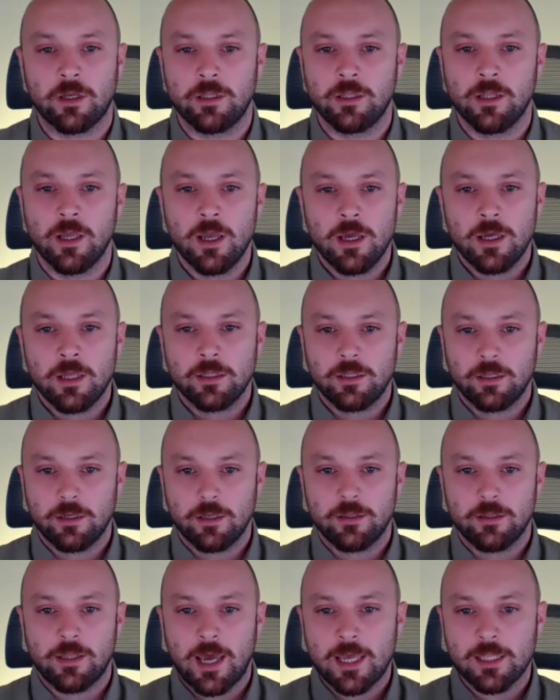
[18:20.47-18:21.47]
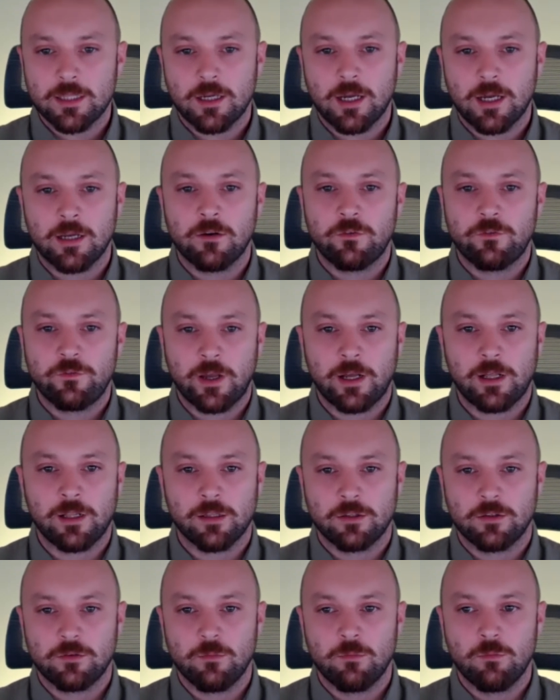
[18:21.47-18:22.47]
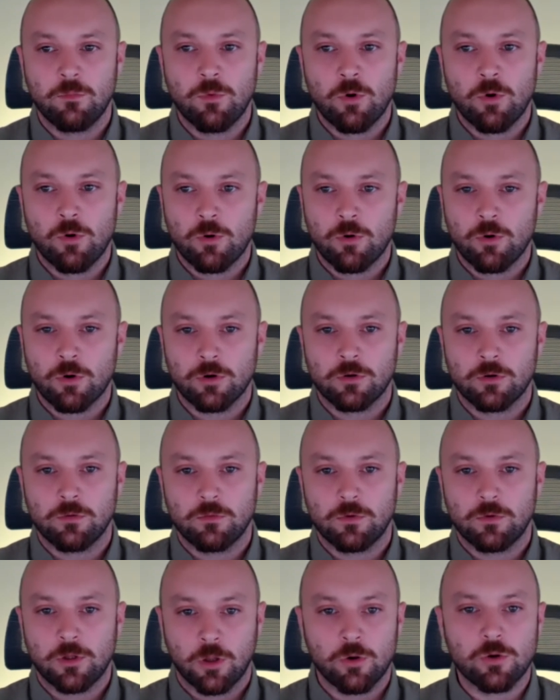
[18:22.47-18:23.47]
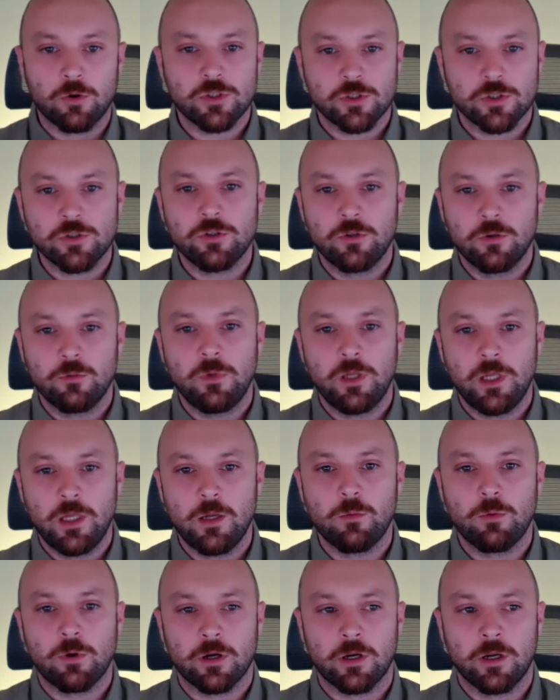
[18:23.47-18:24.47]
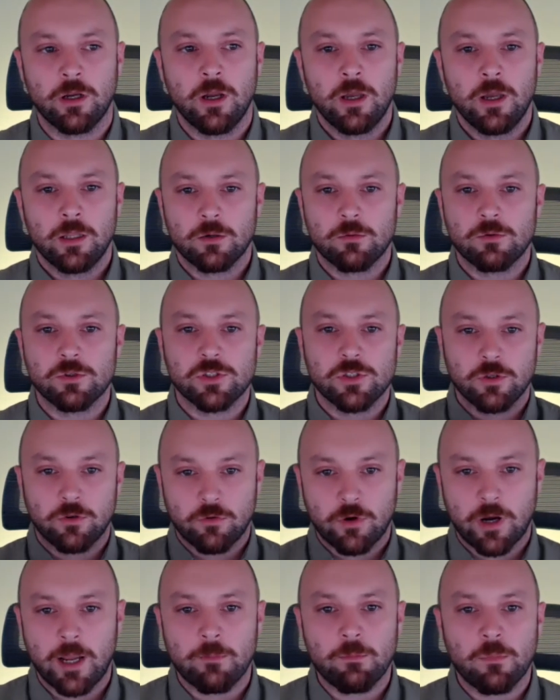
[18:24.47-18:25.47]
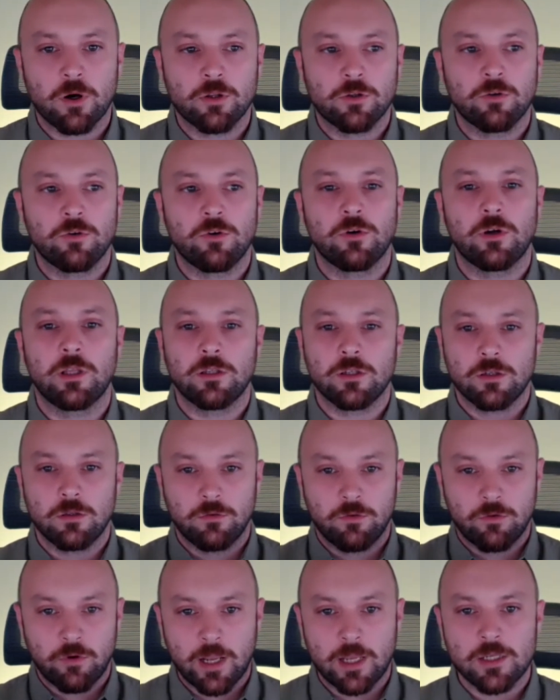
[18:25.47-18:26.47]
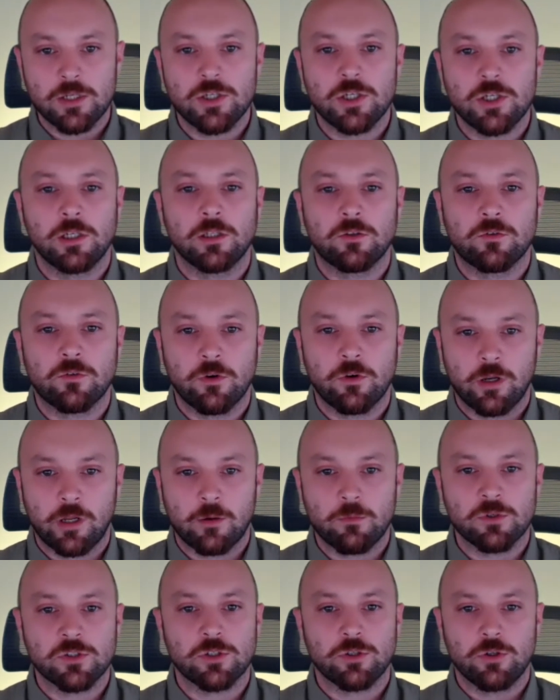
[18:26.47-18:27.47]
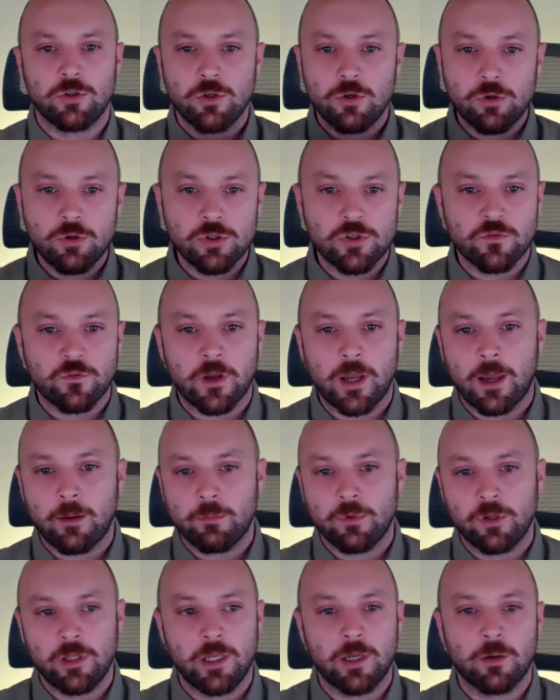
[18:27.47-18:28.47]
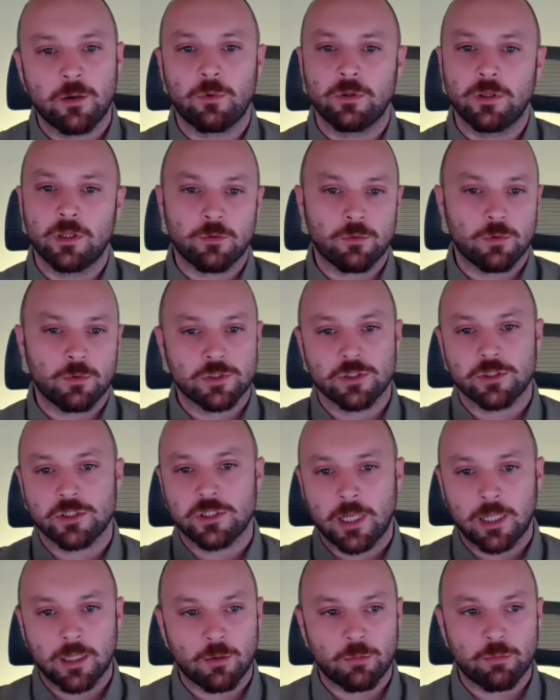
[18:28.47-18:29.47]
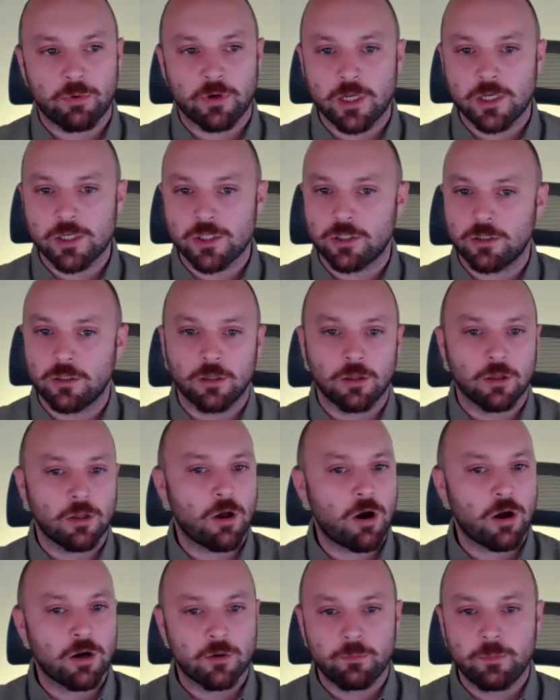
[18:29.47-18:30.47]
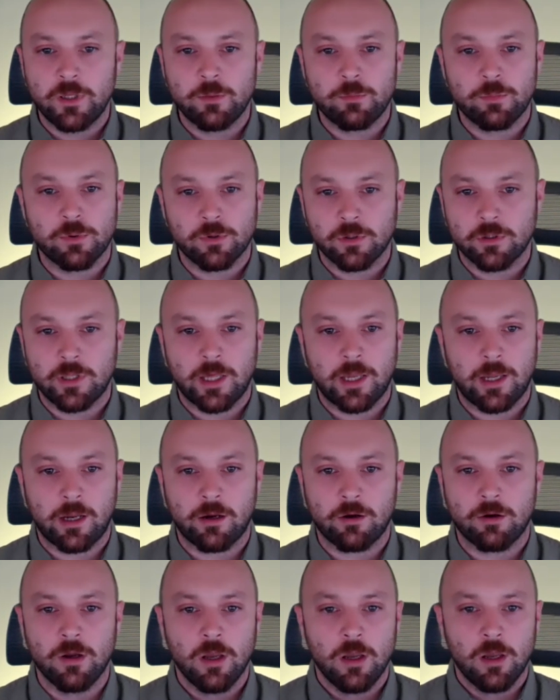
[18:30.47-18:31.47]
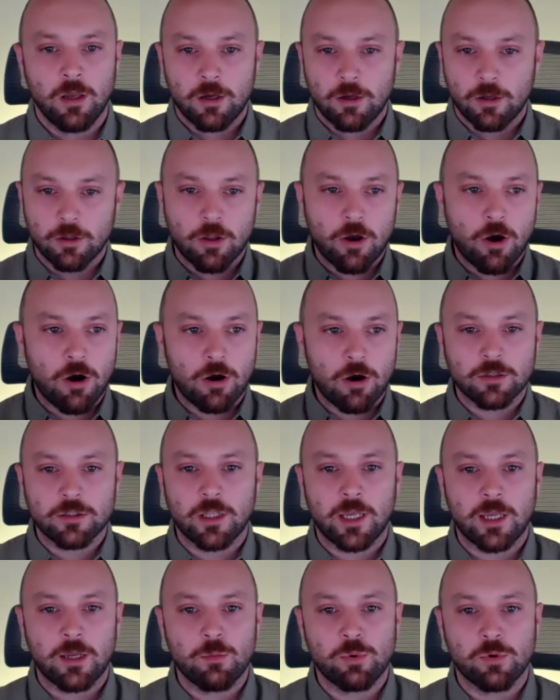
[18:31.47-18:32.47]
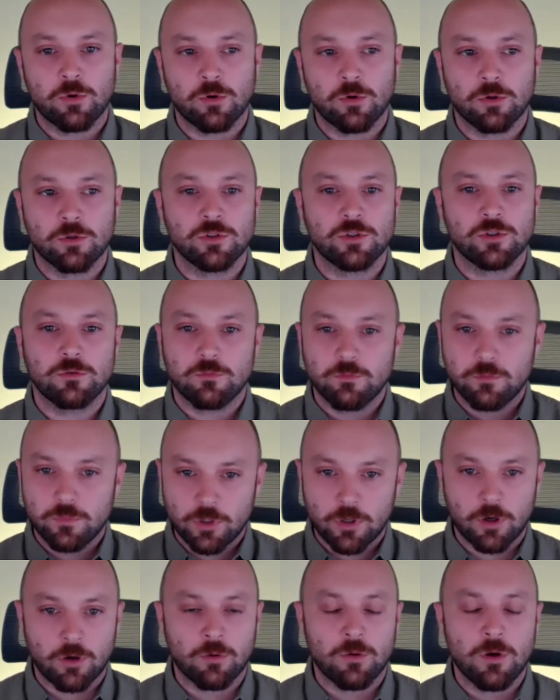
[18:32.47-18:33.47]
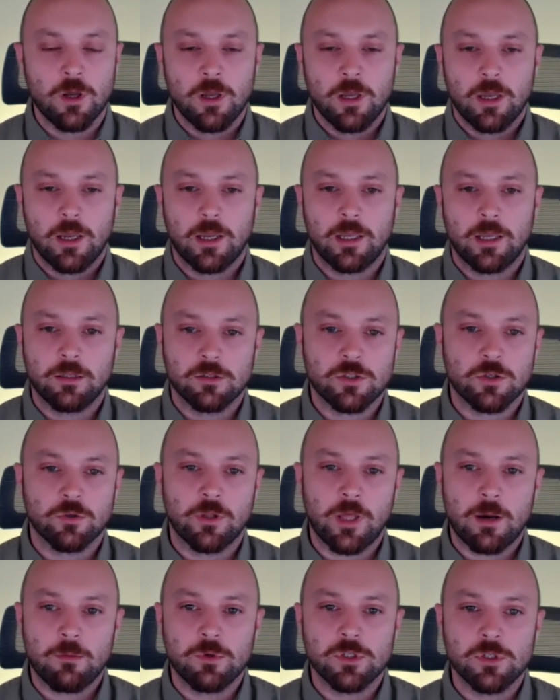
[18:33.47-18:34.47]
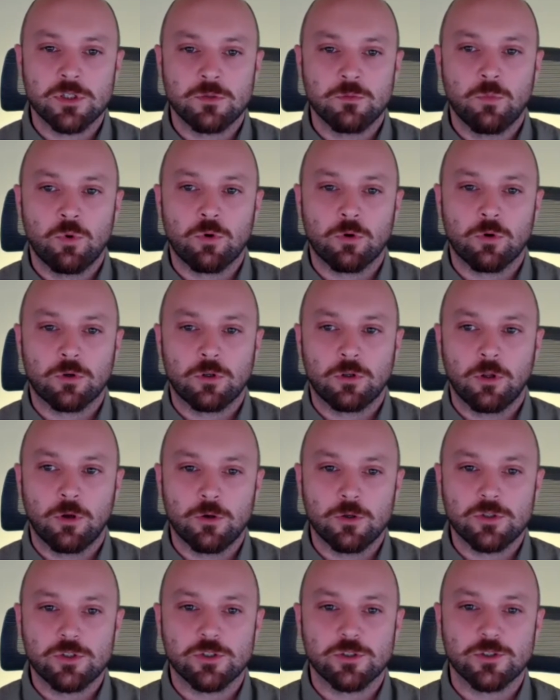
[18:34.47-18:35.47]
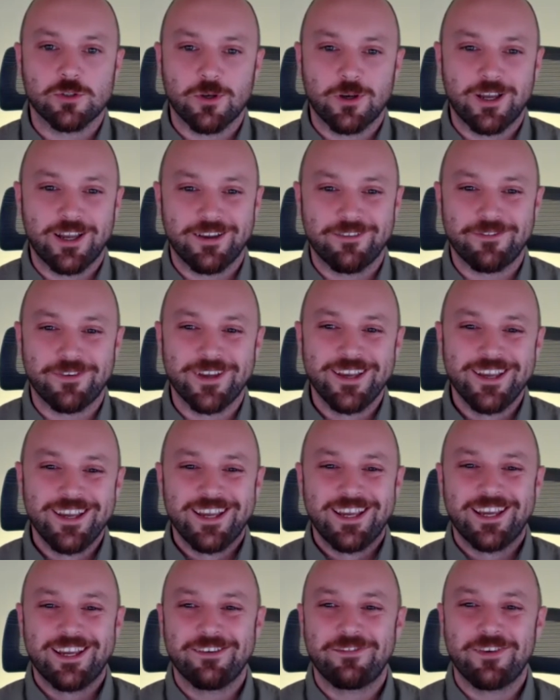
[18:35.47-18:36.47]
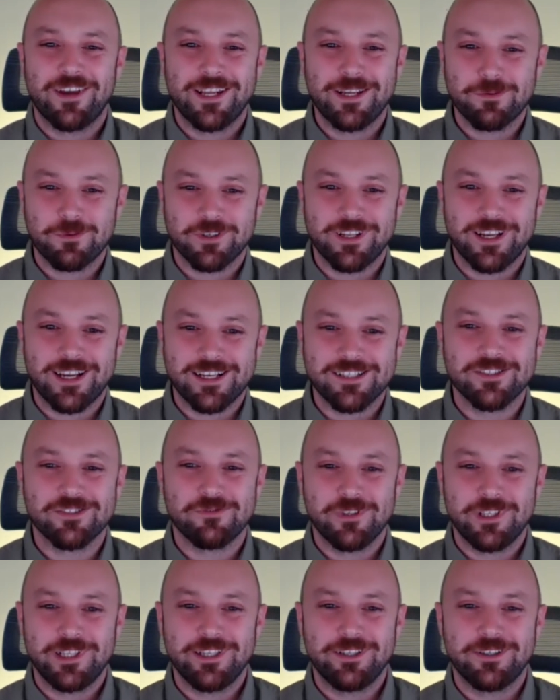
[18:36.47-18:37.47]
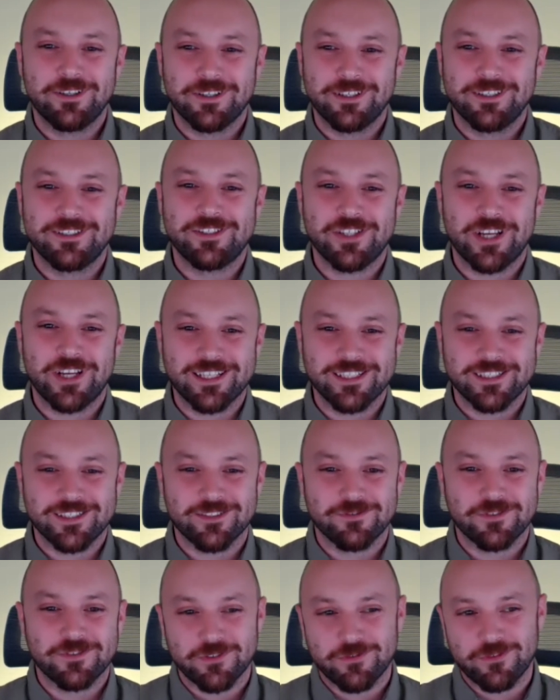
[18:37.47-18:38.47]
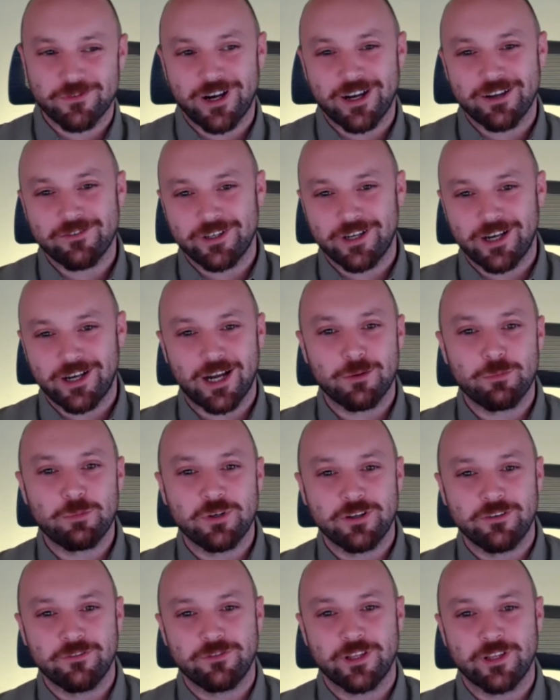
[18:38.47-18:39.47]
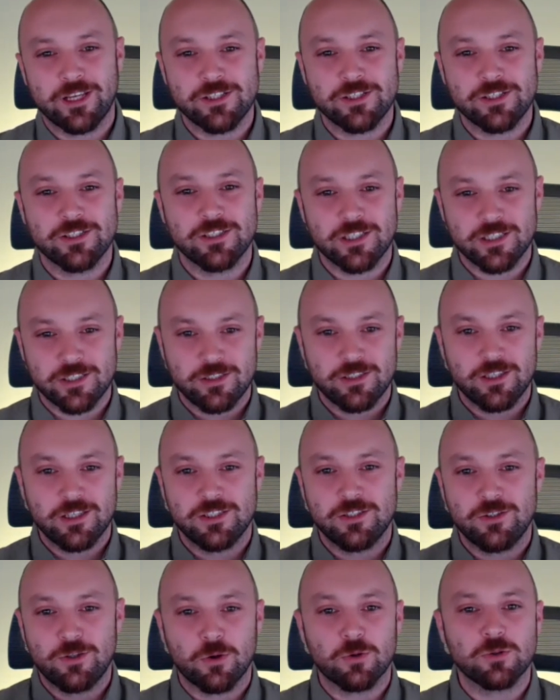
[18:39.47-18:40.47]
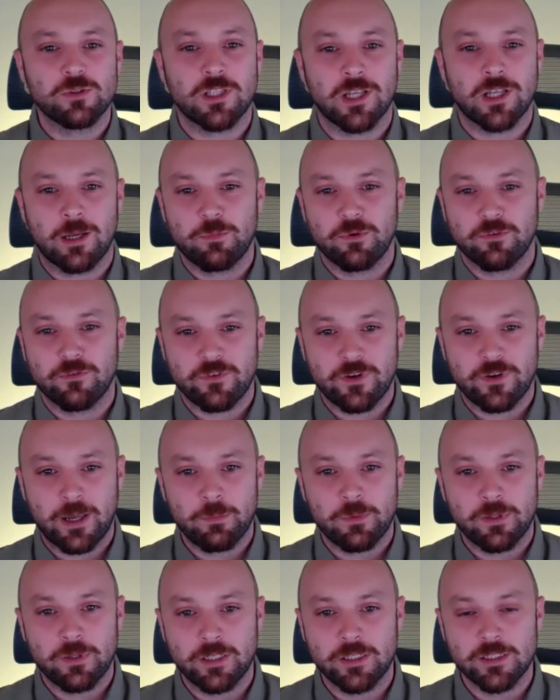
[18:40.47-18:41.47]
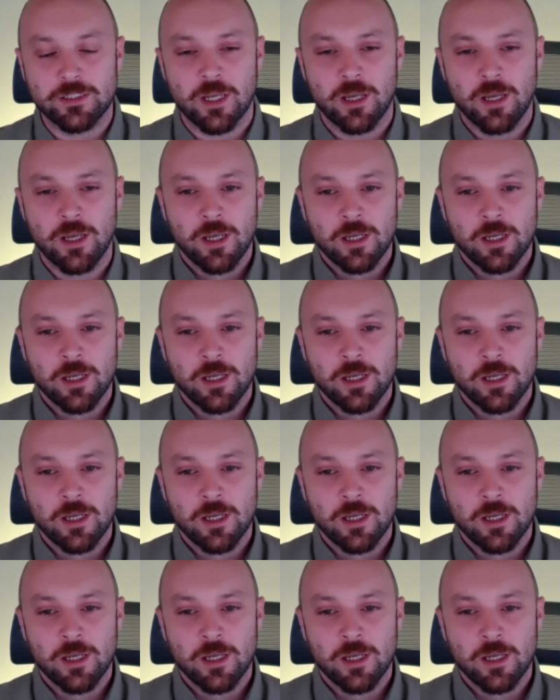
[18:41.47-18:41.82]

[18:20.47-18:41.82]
And that kind of felt more closer to me, where there was the grandmother and the grandchildren, and was a huge family. And when there was a celebration, a lot of people there, long tables, you know, and so that was more closer. So if, if anyone has a really good chance of surviving hyperinflations, it's, it's those type of families.